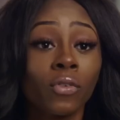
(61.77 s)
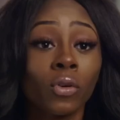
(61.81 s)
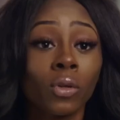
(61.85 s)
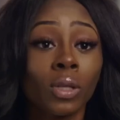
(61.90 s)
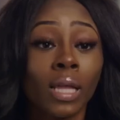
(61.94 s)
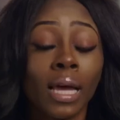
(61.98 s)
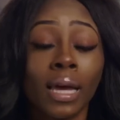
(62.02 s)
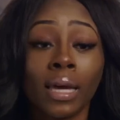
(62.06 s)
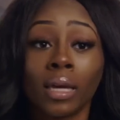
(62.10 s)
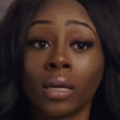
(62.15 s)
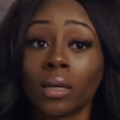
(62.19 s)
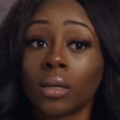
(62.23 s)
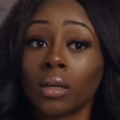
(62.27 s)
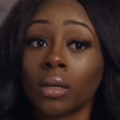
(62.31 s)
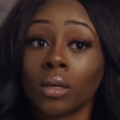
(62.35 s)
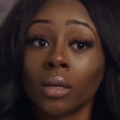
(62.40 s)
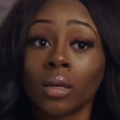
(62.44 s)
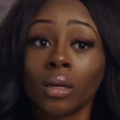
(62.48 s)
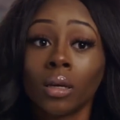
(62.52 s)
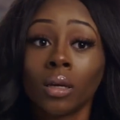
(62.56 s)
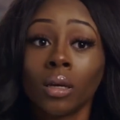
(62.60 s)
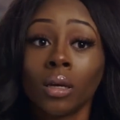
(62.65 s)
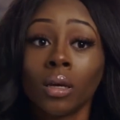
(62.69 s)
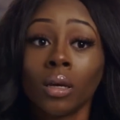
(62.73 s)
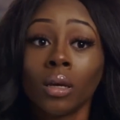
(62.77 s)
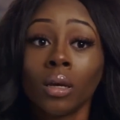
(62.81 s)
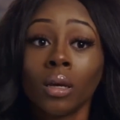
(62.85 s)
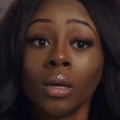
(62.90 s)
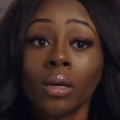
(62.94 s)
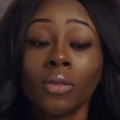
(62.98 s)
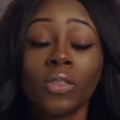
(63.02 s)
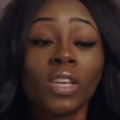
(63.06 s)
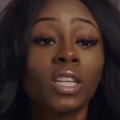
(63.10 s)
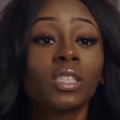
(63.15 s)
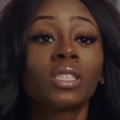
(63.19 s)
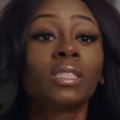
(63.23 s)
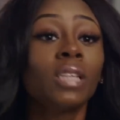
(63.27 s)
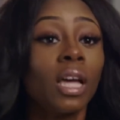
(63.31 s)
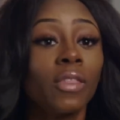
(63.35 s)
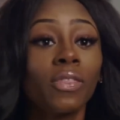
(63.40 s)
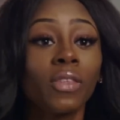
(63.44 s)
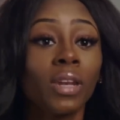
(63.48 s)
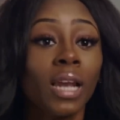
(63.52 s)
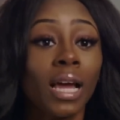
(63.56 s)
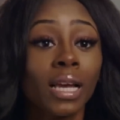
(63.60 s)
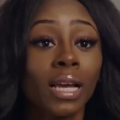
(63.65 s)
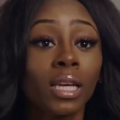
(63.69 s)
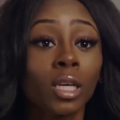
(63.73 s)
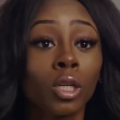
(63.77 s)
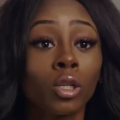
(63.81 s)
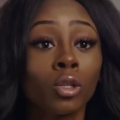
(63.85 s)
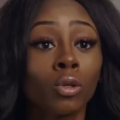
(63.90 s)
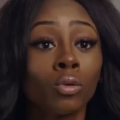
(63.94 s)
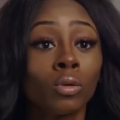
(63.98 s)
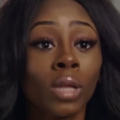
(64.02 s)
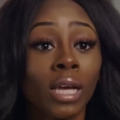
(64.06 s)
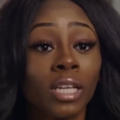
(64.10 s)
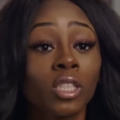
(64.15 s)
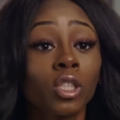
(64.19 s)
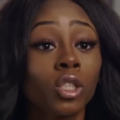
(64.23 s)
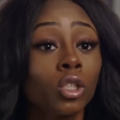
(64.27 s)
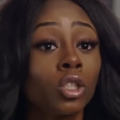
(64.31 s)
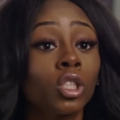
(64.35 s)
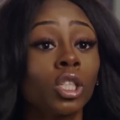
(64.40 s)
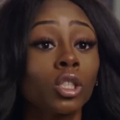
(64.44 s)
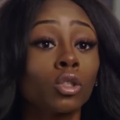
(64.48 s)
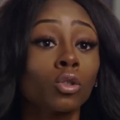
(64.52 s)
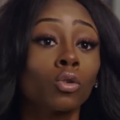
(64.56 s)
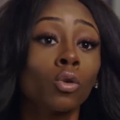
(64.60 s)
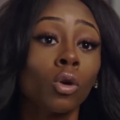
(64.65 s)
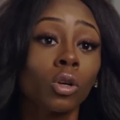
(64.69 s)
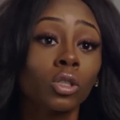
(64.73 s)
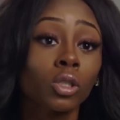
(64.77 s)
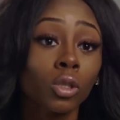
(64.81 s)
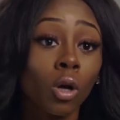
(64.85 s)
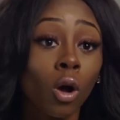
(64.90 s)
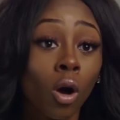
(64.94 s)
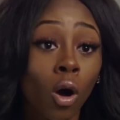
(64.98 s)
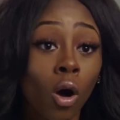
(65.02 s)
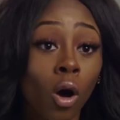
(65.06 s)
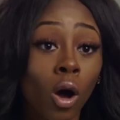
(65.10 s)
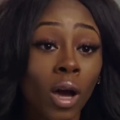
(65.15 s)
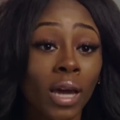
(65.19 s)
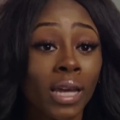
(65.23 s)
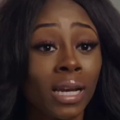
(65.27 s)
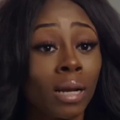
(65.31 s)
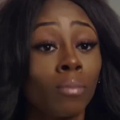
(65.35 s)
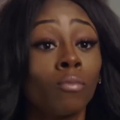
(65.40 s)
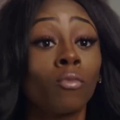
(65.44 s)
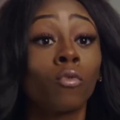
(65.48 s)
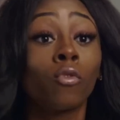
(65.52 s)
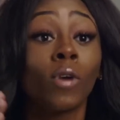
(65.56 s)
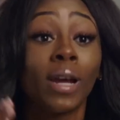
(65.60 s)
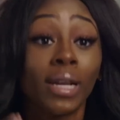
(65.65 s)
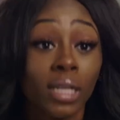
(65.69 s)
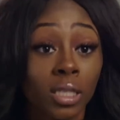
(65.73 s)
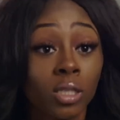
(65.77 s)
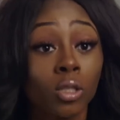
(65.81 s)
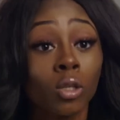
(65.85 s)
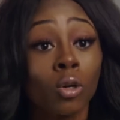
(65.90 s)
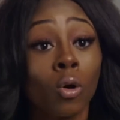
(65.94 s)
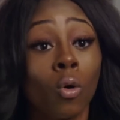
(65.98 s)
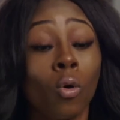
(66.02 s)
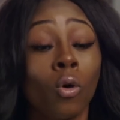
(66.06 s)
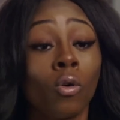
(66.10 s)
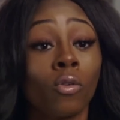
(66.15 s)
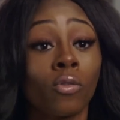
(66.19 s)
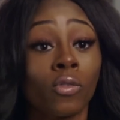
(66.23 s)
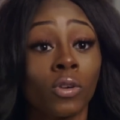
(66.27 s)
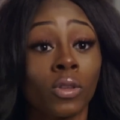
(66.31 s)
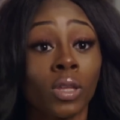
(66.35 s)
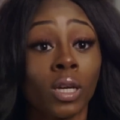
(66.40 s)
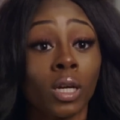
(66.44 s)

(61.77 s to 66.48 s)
feel like there's nothing I can do. Like she's just across the hall, and I'm ready to go over